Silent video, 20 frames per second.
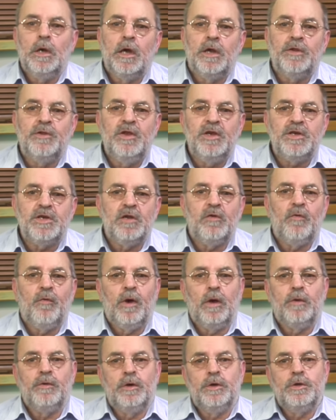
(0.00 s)
A
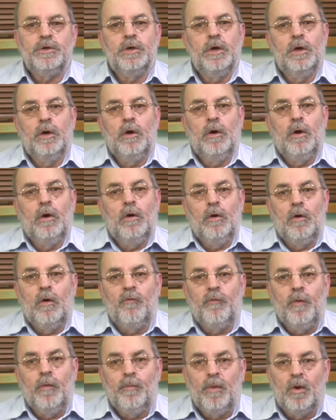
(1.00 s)
disadvantage
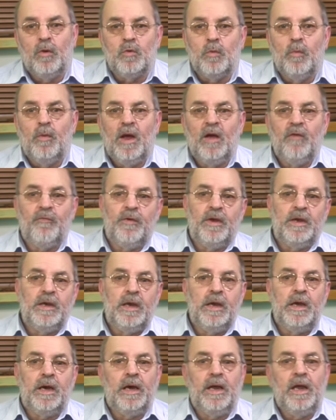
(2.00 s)
of both WAV and
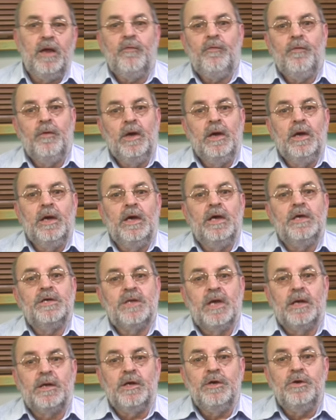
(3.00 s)
AIF is
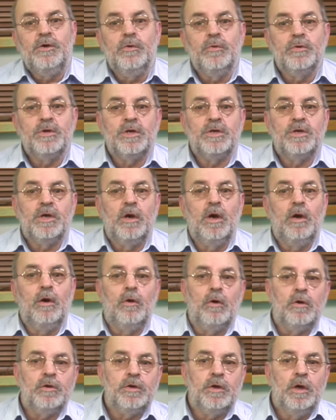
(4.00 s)
that it uses a
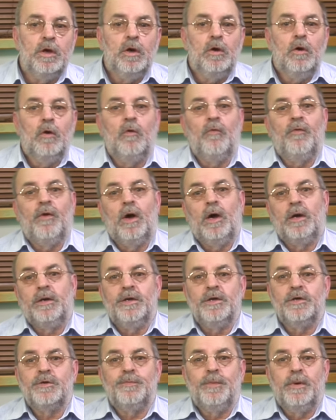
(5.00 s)
lot of hard
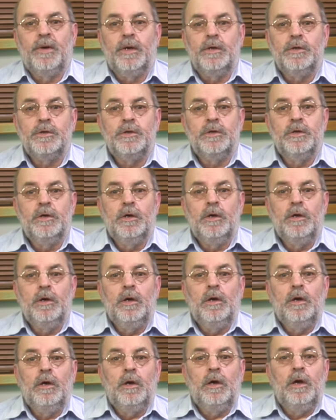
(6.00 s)
disk space.
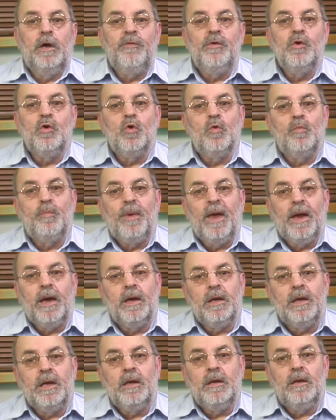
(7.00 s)
If you could pack
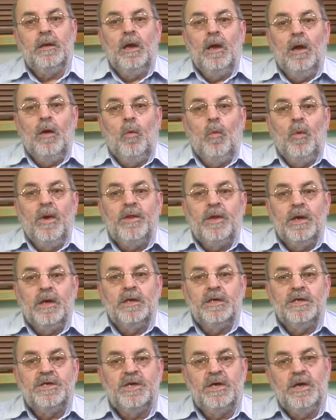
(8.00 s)
it in with
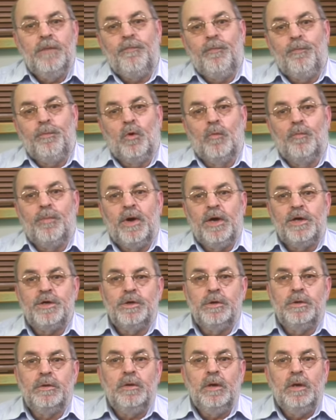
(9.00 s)
zip
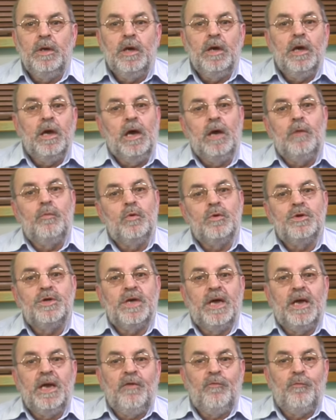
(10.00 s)
compression, it would
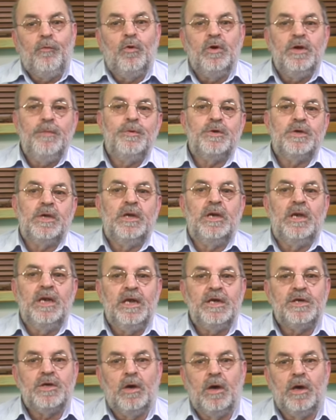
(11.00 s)
take 40%
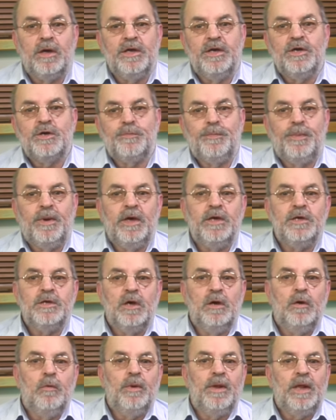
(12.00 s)
less hard disk space
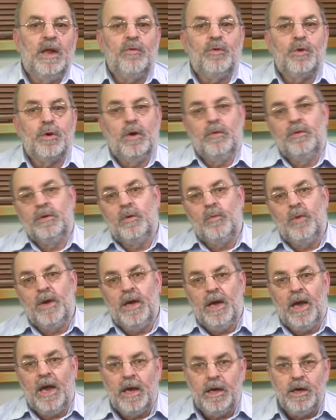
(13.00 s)
without throwing
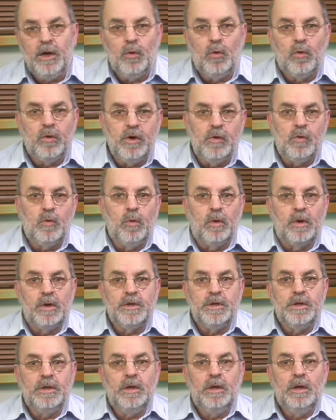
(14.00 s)
away any audio
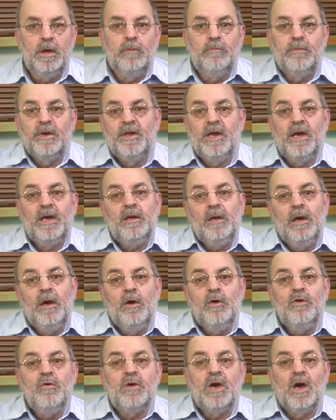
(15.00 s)
quality, but then
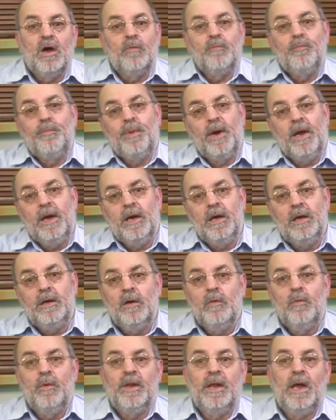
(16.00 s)
you can't play
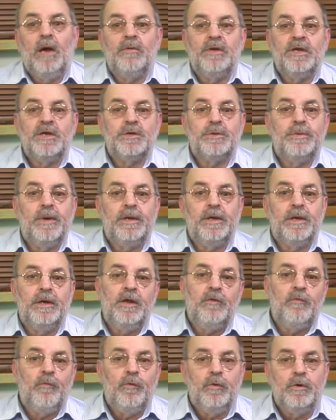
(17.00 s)
it without extracting
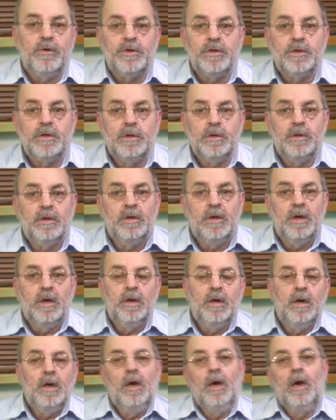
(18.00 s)
it first.
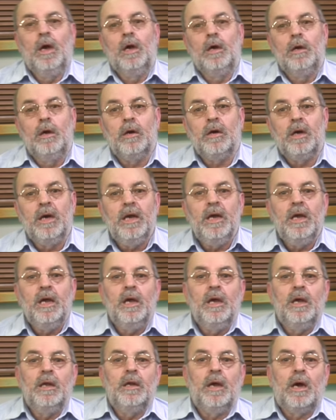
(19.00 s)
Luckily,
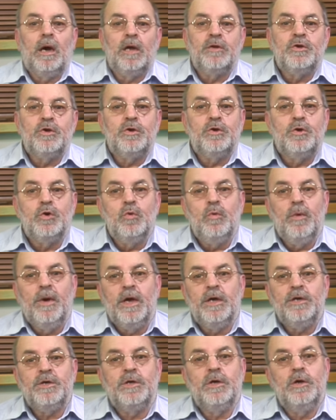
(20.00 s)
there are two
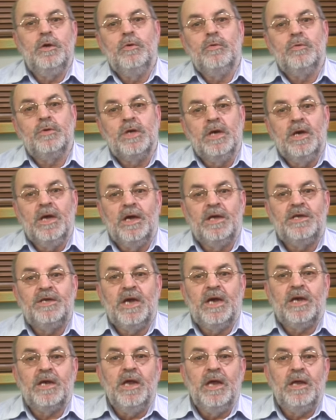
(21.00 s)
ways to use a
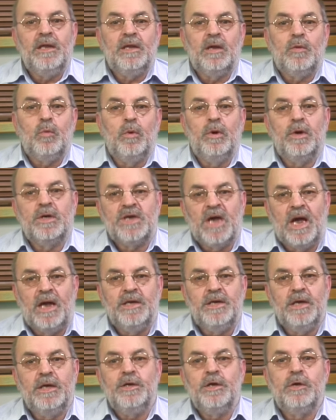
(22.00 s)
technique that works
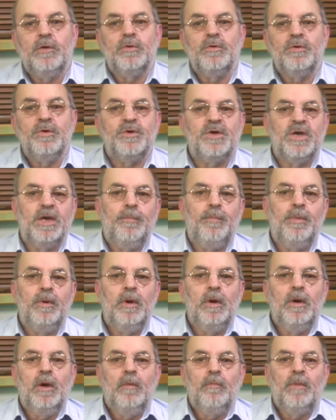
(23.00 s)
identical to zip
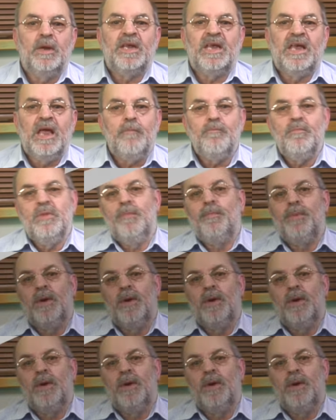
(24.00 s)
but can be